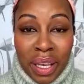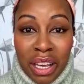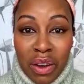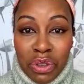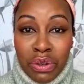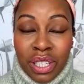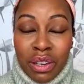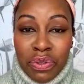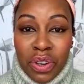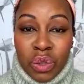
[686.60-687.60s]
speaking of
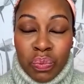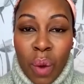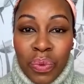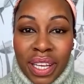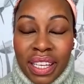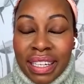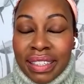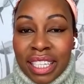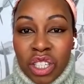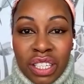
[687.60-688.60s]
using floss properly,
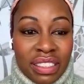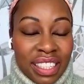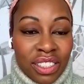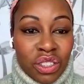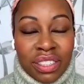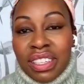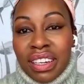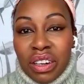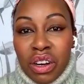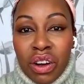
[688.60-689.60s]
Natasha doesn't just sit
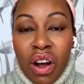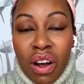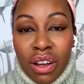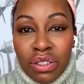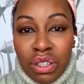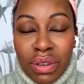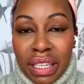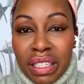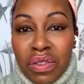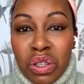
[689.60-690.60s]
in her car to do
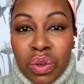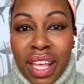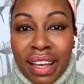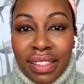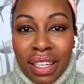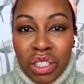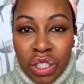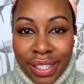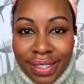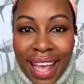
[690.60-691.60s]
interviews with us.
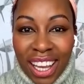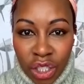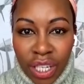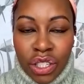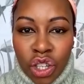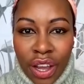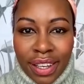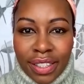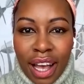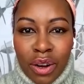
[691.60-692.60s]
She's actually
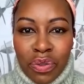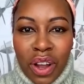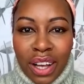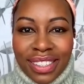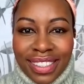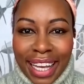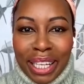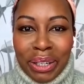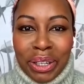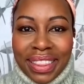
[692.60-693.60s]
showing us how to floss. Take
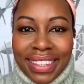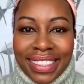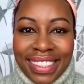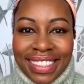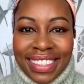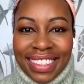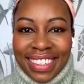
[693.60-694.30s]
a look at this.